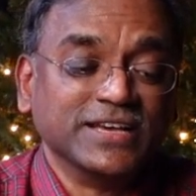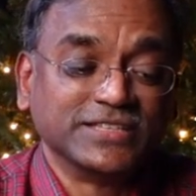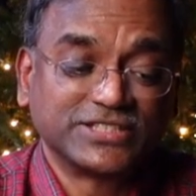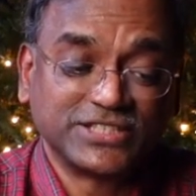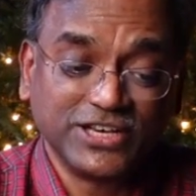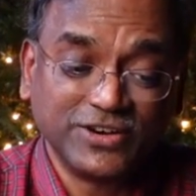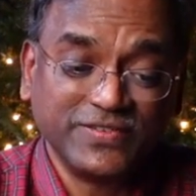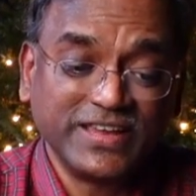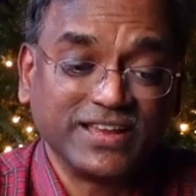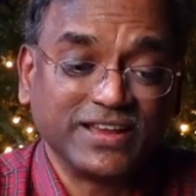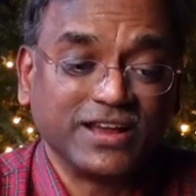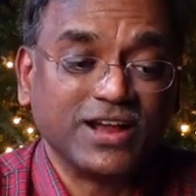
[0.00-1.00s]

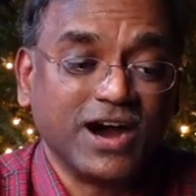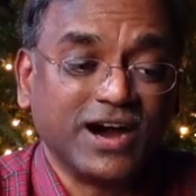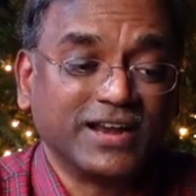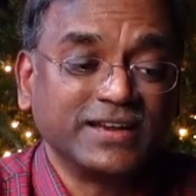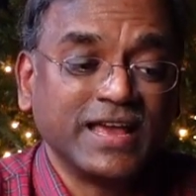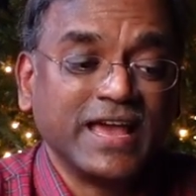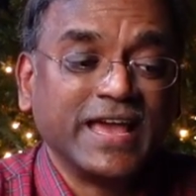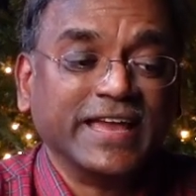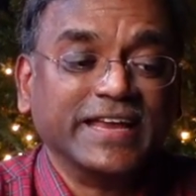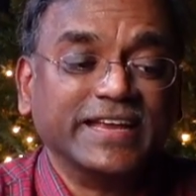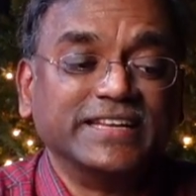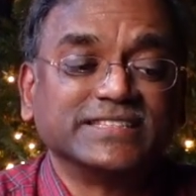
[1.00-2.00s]
serving God,
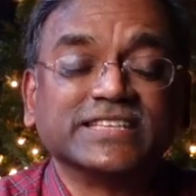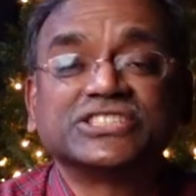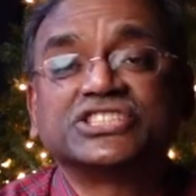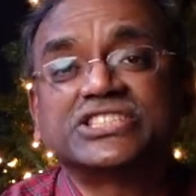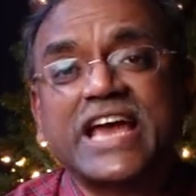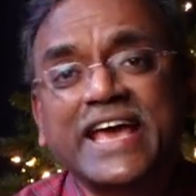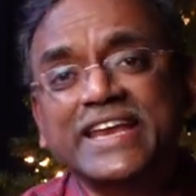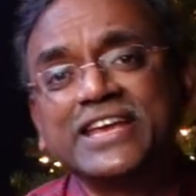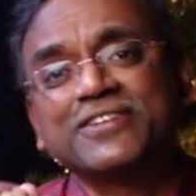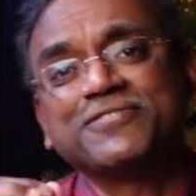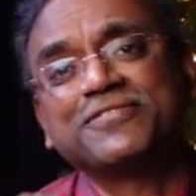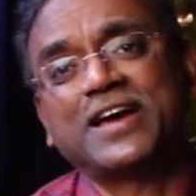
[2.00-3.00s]
it is a
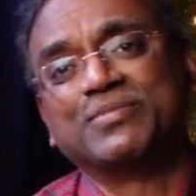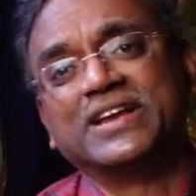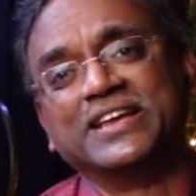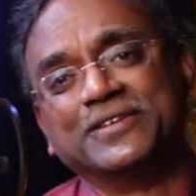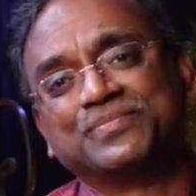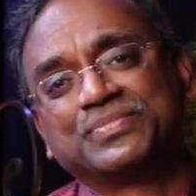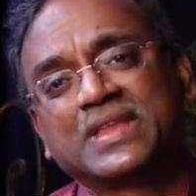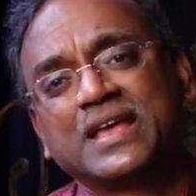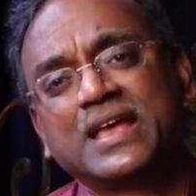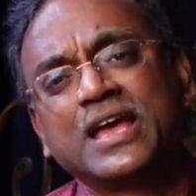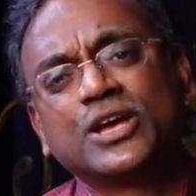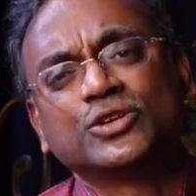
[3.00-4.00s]
sharing family.
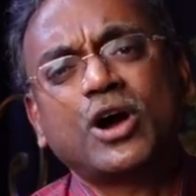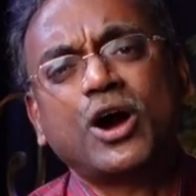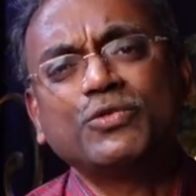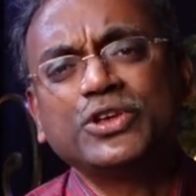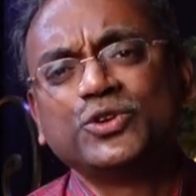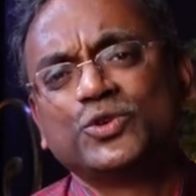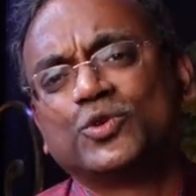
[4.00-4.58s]
How do you